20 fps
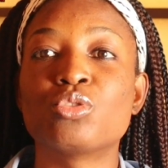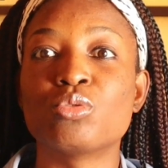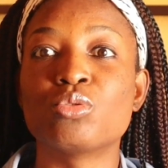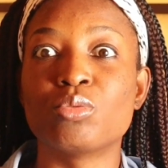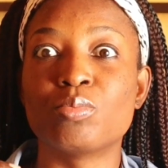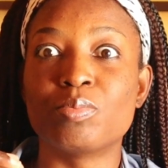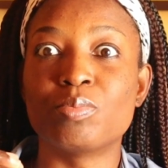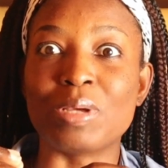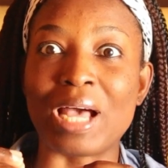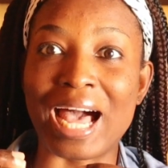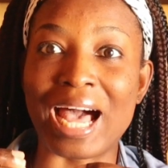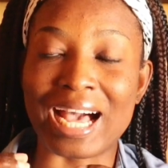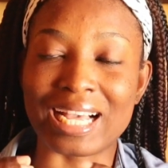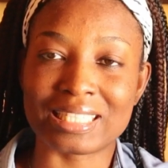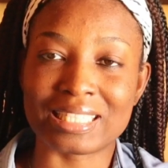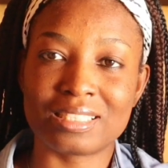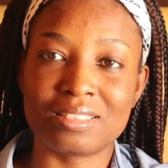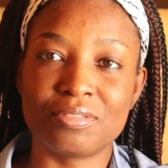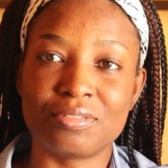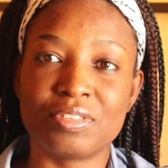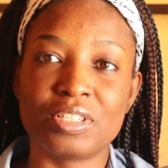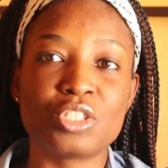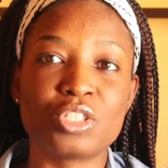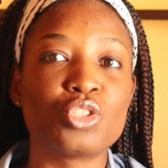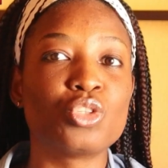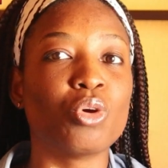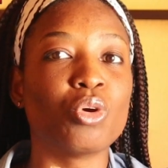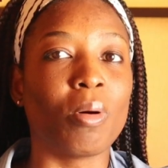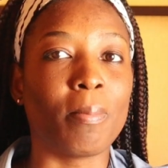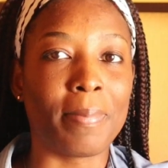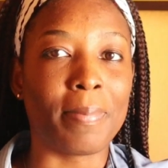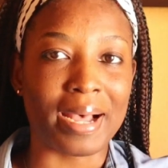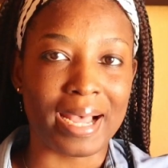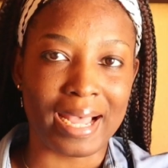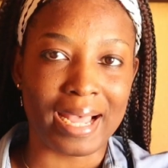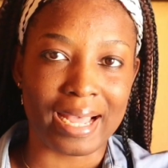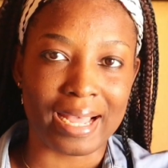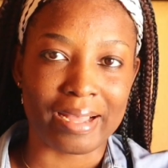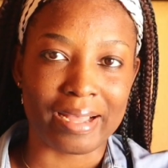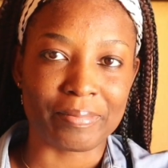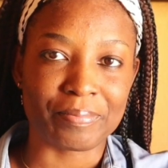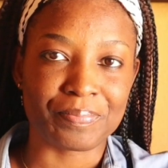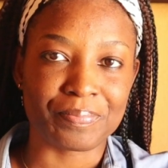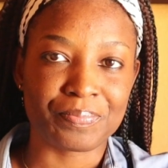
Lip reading: to activate your Baja?